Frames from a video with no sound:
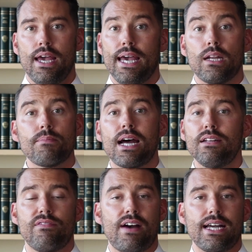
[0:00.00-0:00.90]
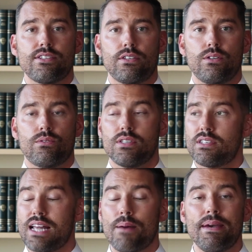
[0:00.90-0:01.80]
And I'm not advising you to
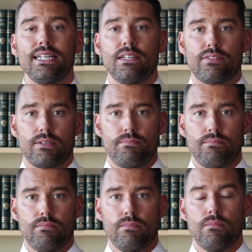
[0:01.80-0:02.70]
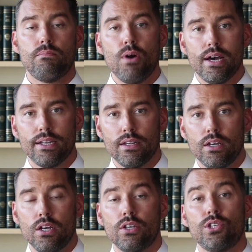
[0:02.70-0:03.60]
stop any of them, but
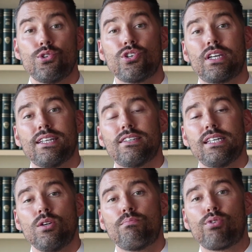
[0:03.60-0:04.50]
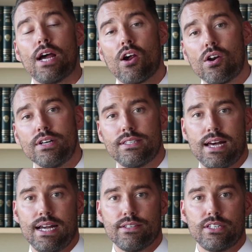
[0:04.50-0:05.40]
you should consider
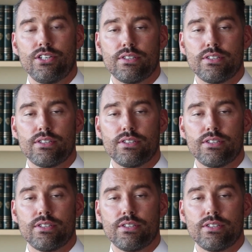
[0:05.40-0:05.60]
prioritizing your